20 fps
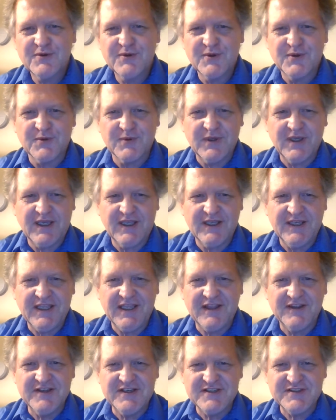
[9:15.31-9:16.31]
Greek and
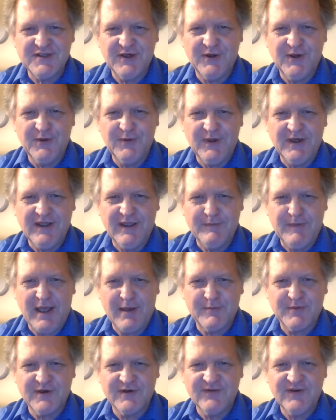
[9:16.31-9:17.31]
English. So, oh well, I'm
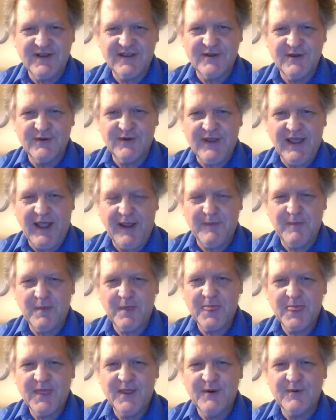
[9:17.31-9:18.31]
not perfect. Okay,
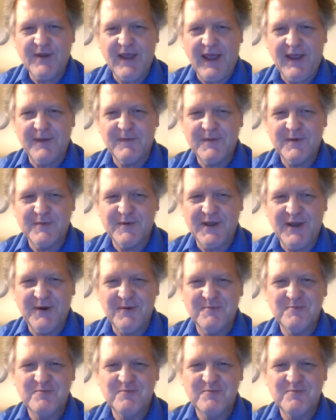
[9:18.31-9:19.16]
here we go.